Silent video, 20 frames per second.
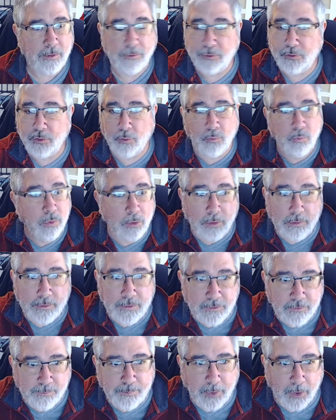the
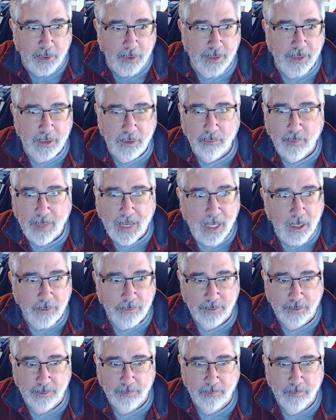world is burning
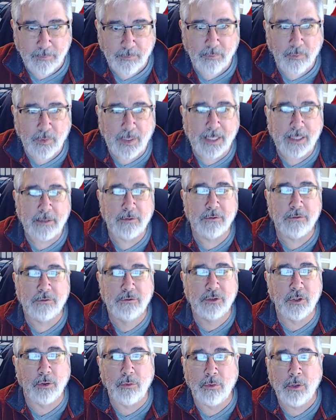around him, right?
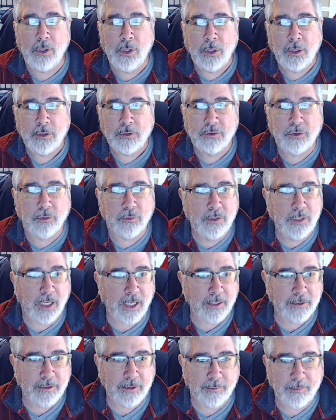So
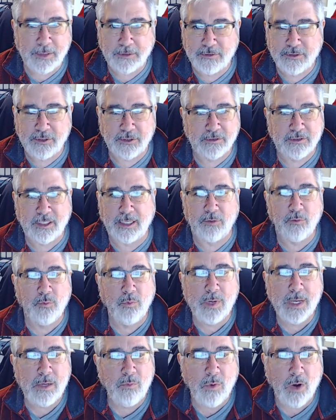Gotham is just like,
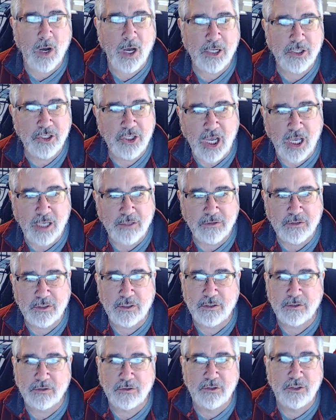we want
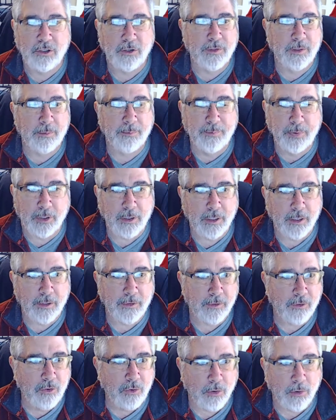justice. They're
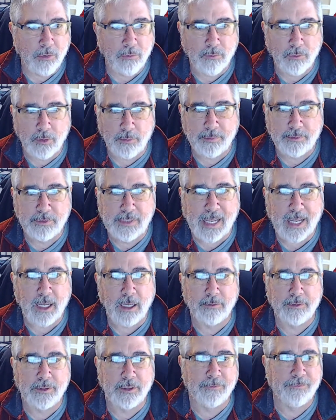burning the courtroom
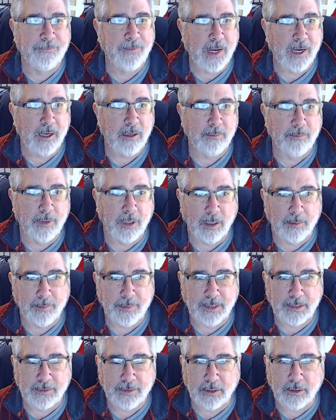down. They're
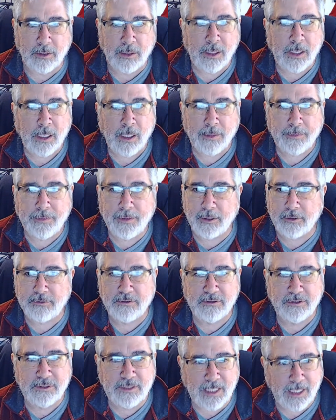firebombing.
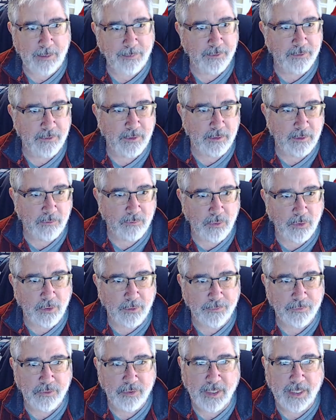There's snipers on the
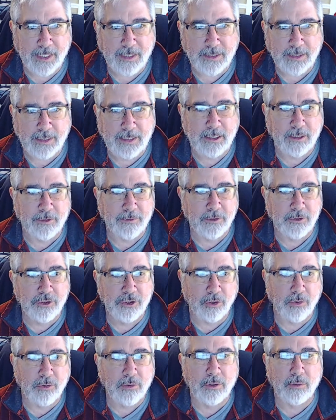roof trying to kill the
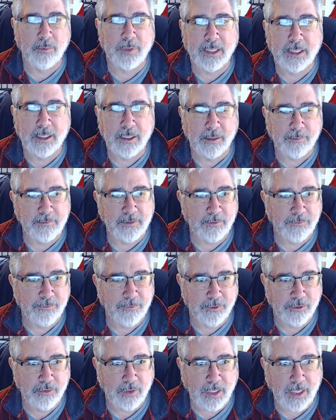Joker when he comes in
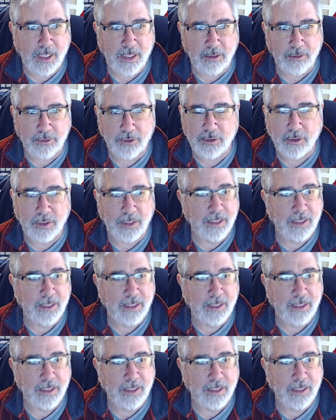for trial.